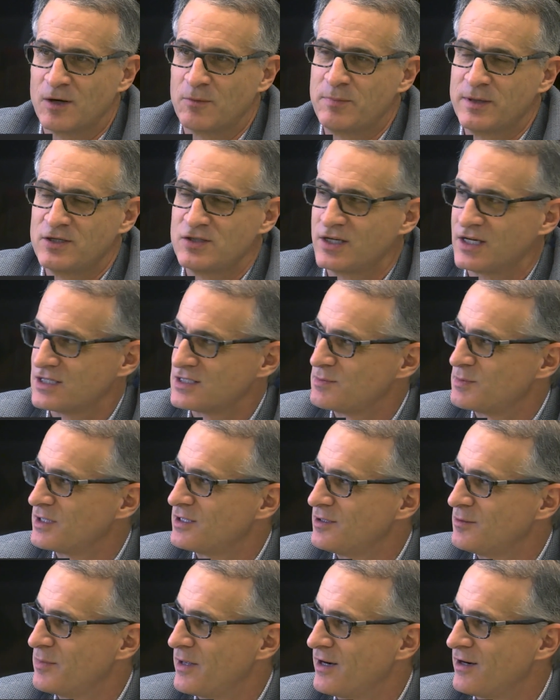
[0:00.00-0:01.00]
Our pitching has to be a
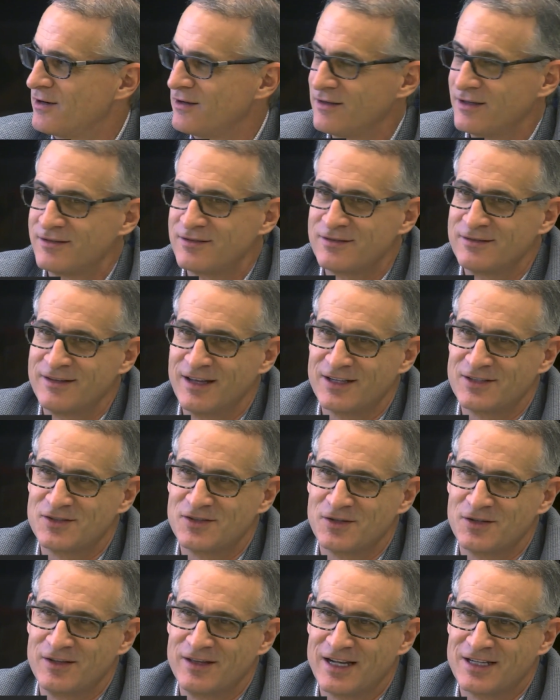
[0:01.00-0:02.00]
little better.
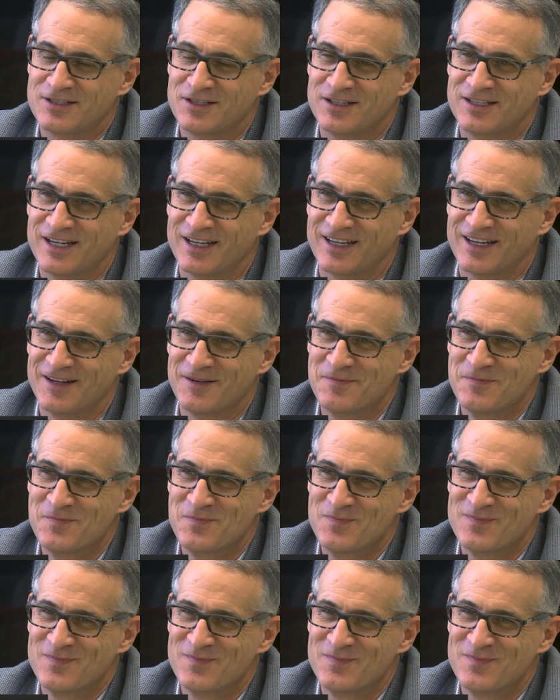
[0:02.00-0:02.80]
That's the ticket.